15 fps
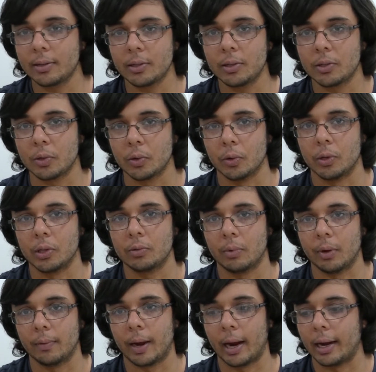students
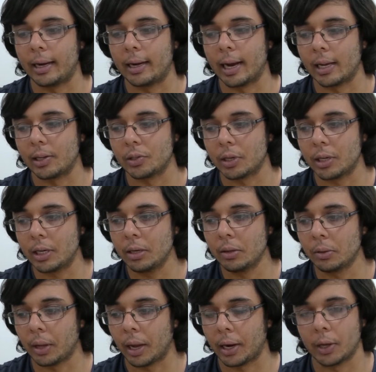with ADHD
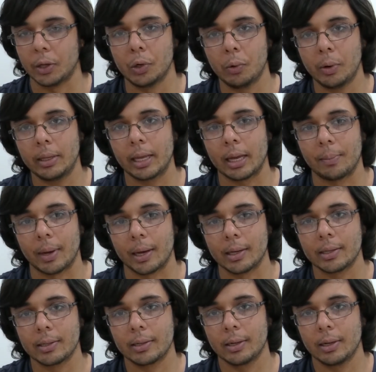that are doing their
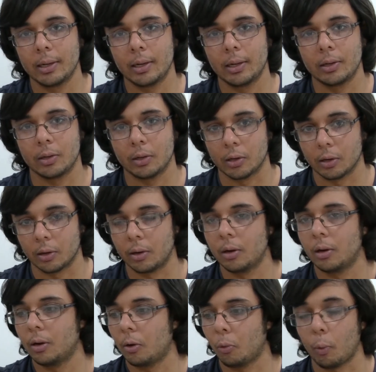best to
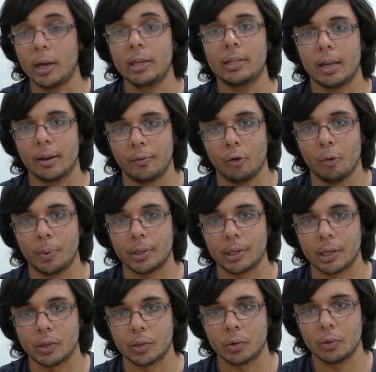reach their full
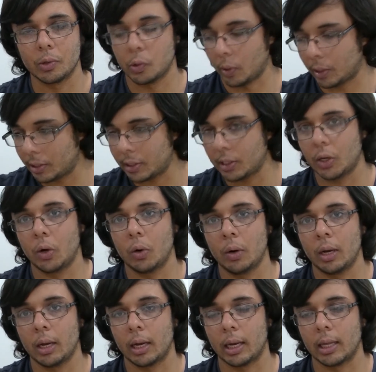potential, to excel
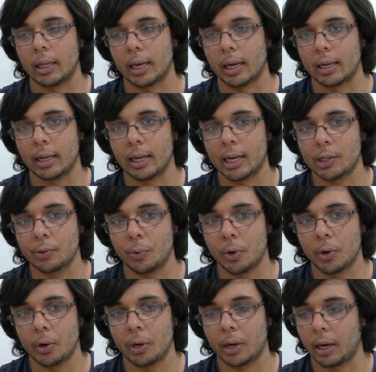in their
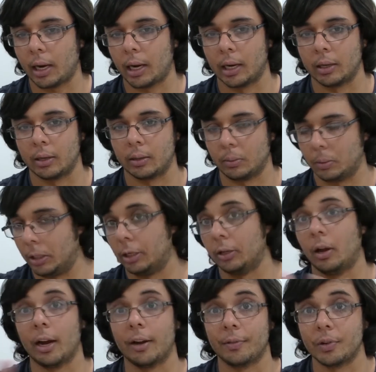classwork and in
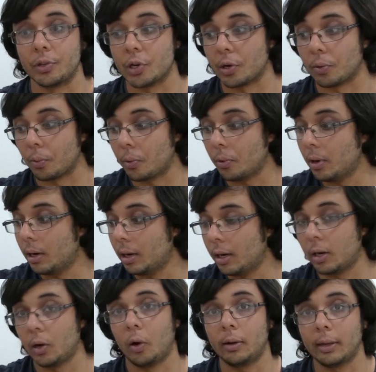life in general,
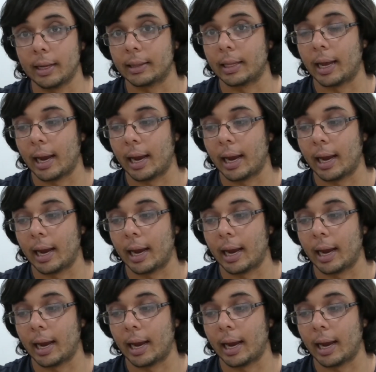not let their